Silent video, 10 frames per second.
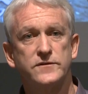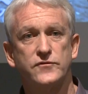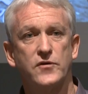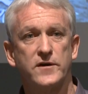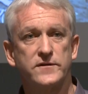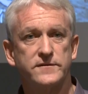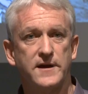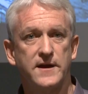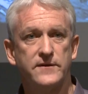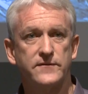to try to
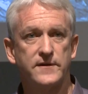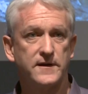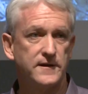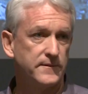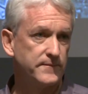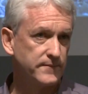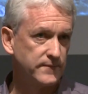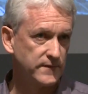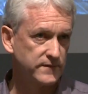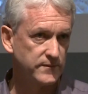save
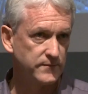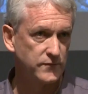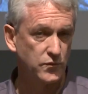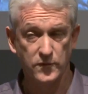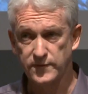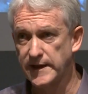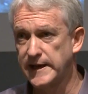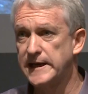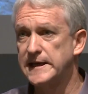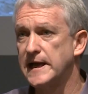some dwarf
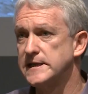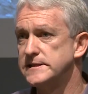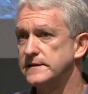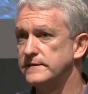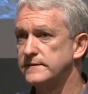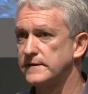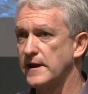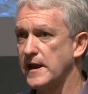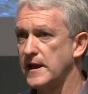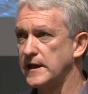flat-headed gudgeons
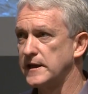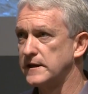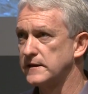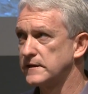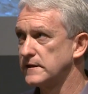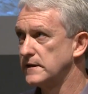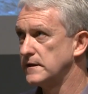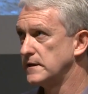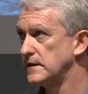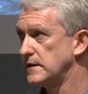and
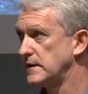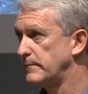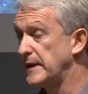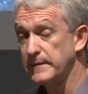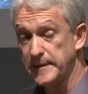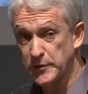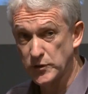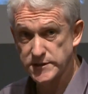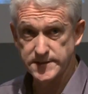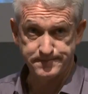pygmy
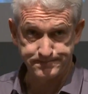perch.